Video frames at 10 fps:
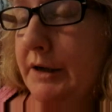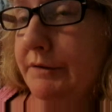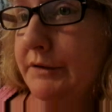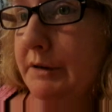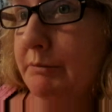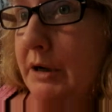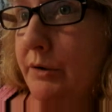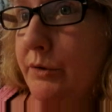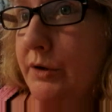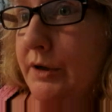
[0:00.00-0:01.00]
of
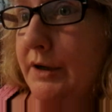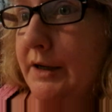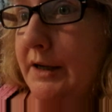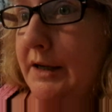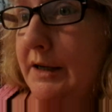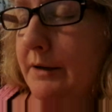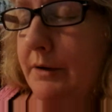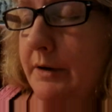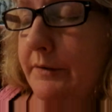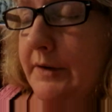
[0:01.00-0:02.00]
limbo, uh,
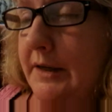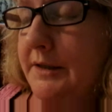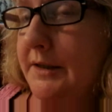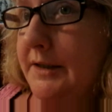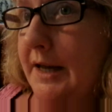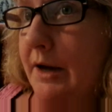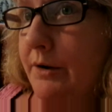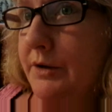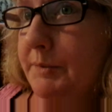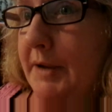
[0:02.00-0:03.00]
uh, that is to say,
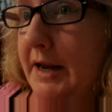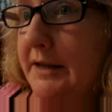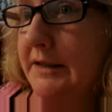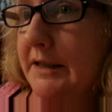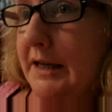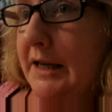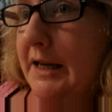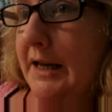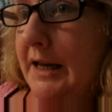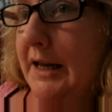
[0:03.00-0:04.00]
outer space,
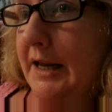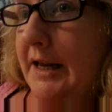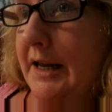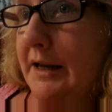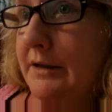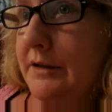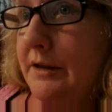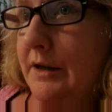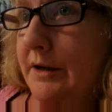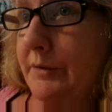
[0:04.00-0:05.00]

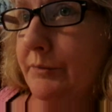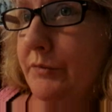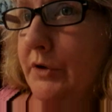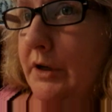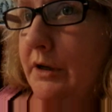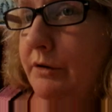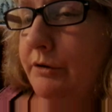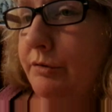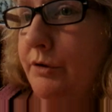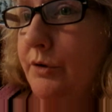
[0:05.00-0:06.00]
and um,
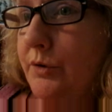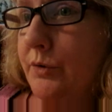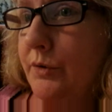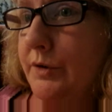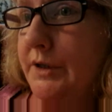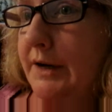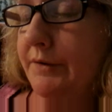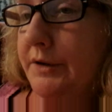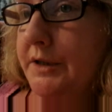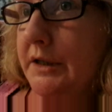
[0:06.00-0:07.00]
through
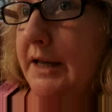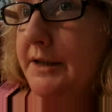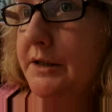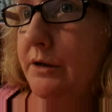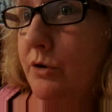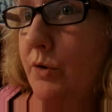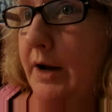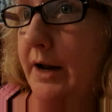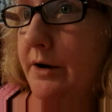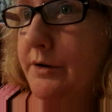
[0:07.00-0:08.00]
several celestial
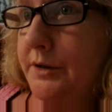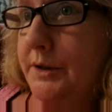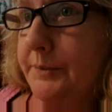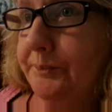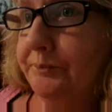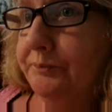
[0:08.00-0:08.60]
choirs.